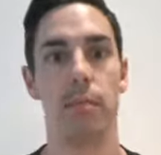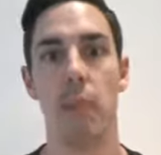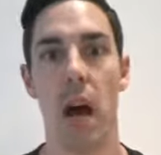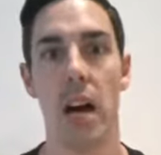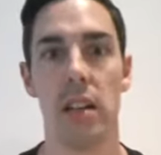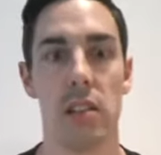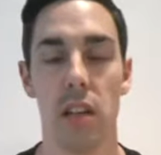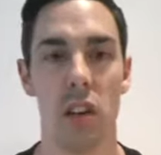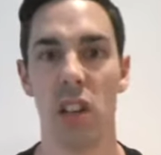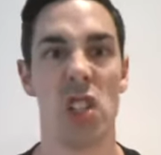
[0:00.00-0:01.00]

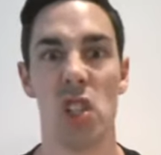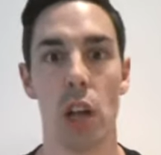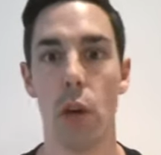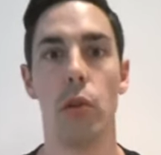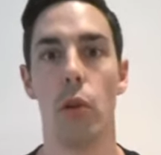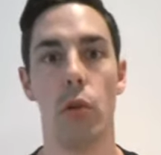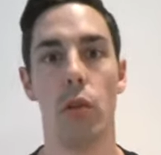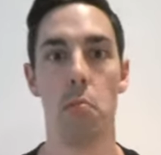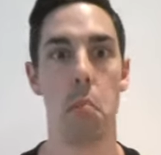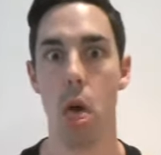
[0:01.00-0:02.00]
person on a stone
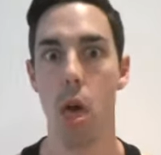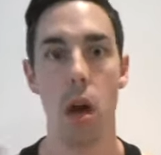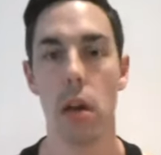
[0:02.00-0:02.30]
altar and blur